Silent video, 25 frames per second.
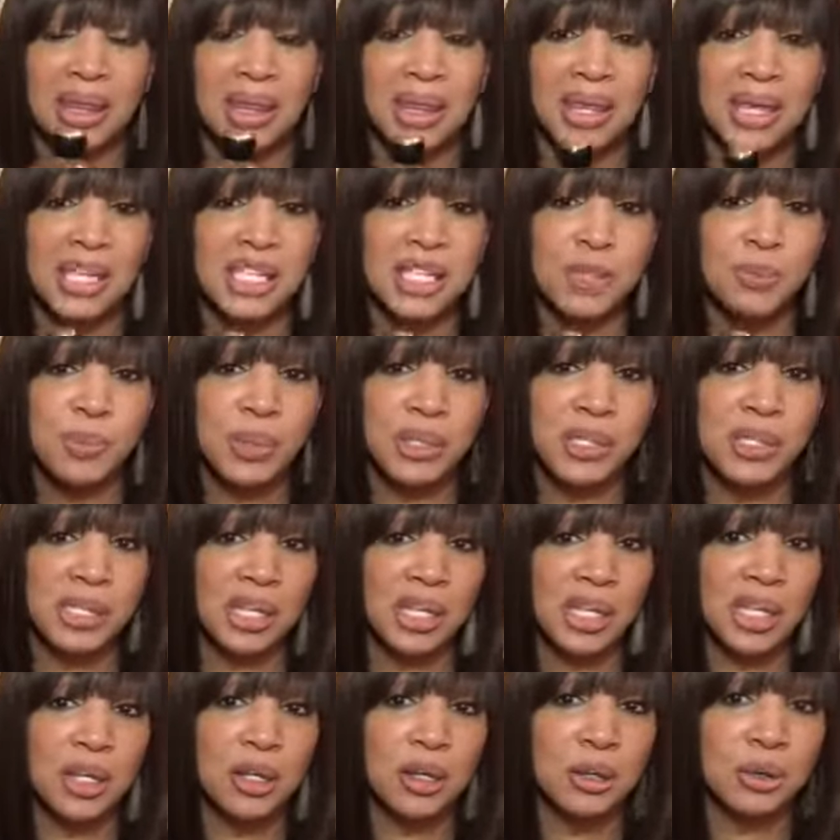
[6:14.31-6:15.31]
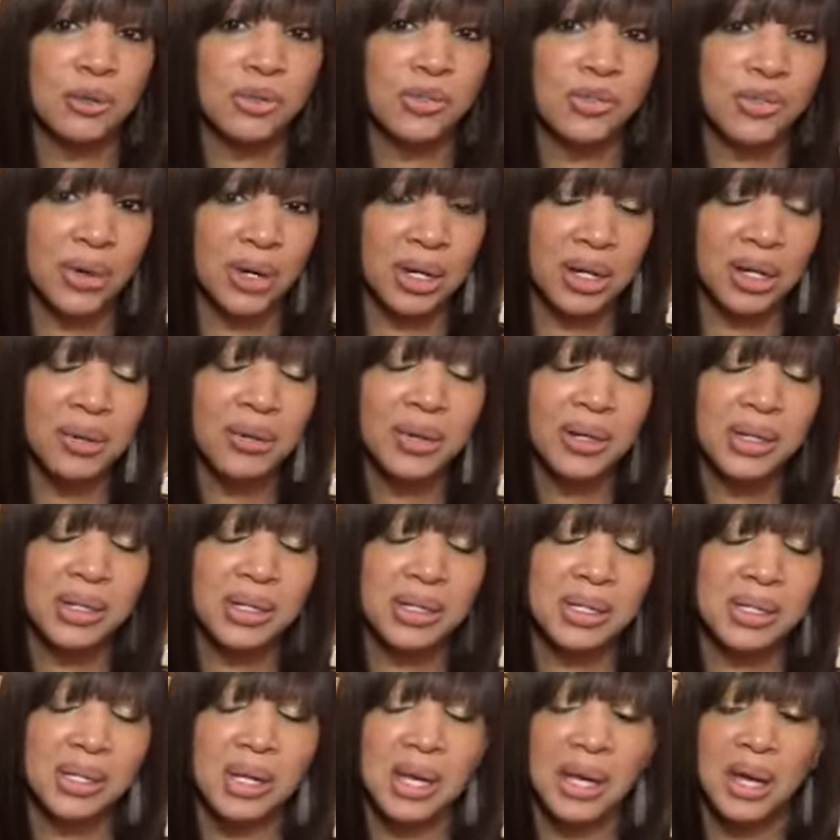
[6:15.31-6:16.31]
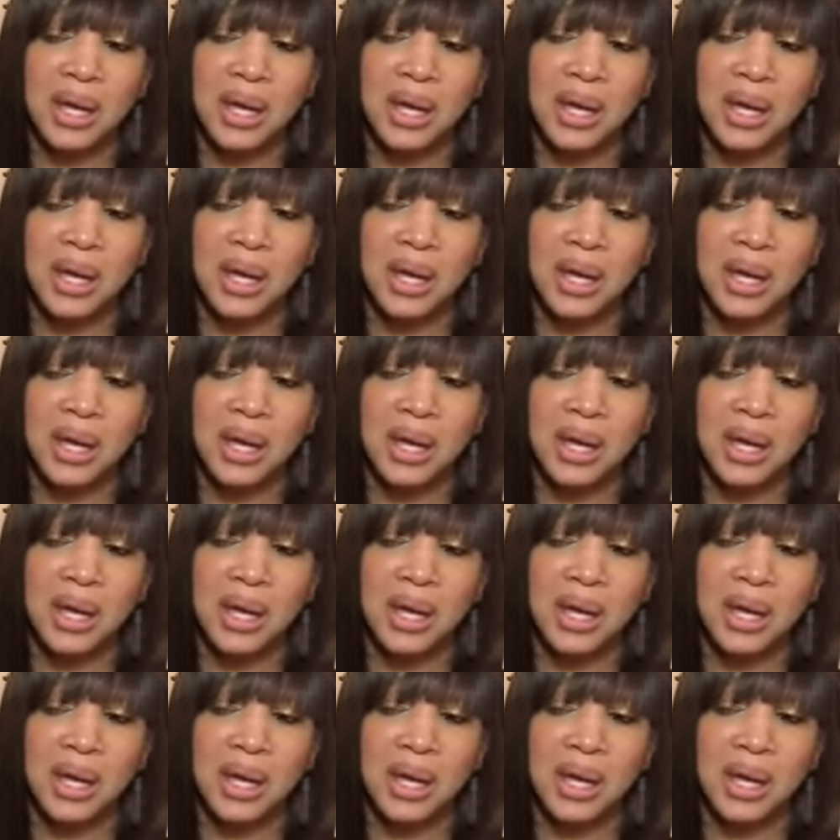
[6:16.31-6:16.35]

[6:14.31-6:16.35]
this particular fragrance,